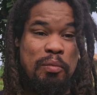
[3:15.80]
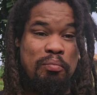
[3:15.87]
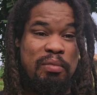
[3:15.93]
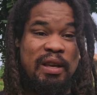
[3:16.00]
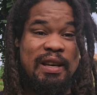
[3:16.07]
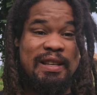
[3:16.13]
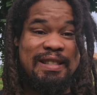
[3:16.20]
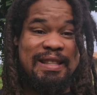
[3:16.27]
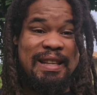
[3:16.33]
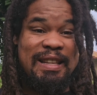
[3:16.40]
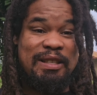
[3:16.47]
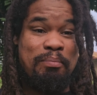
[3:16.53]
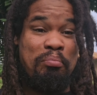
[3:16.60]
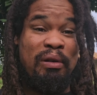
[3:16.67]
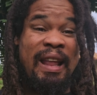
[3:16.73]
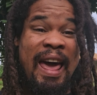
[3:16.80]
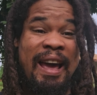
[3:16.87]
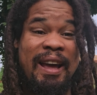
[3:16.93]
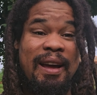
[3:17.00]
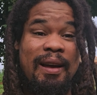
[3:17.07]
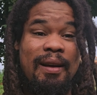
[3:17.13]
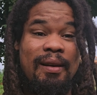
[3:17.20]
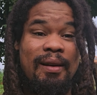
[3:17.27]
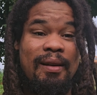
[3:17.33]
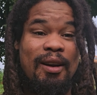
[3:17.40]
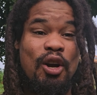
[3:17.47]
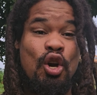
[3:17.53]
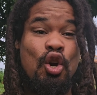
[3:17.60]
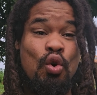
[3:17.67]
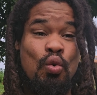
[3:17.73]
Because these black
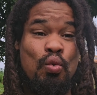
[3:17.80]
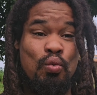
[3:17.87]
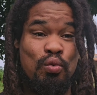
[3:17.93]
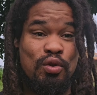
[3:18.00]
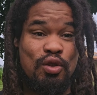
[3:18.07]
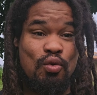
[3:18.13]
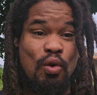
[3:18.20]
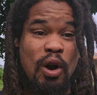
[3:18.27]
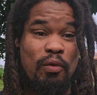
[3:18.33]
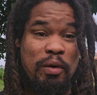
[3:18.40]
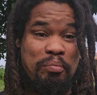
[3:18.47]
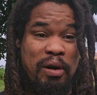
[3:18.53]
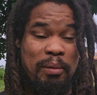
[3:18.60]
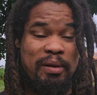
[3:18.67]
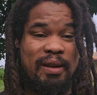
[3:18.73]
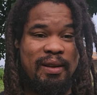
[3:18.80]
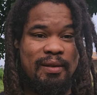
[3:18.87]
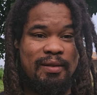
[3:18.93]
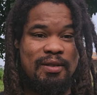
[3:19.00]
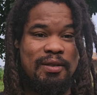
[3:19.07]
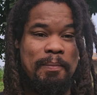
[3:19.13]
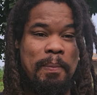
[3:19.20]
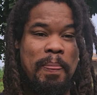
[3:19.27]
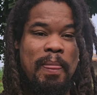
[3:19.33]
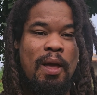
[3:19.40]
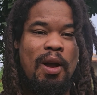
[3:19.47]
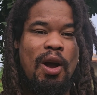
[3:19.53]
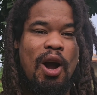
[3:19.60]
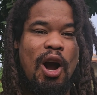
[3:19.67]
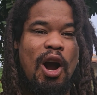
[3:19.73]
coons who are Republicans
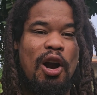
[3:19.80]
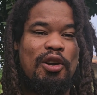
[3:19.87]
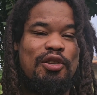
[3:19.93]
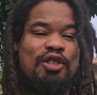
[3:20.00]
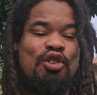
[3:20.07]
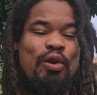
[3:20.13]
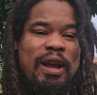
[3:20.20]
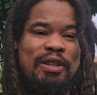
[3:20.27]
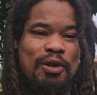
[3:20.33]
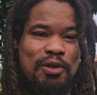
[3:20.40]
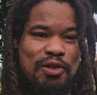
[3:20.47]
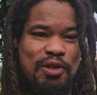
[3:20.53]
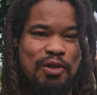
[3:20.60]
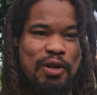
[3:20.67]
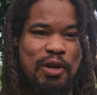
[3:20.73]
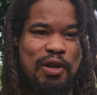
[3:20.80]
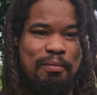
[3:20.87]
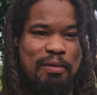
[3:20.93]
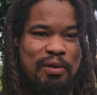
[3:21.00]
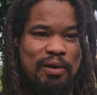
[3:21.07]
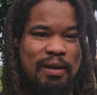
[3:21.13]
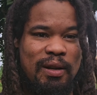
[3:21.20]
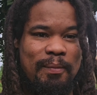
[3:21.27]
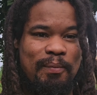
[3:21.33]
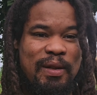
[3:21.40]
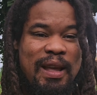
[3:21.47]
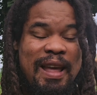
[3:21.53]
are traitors to their community.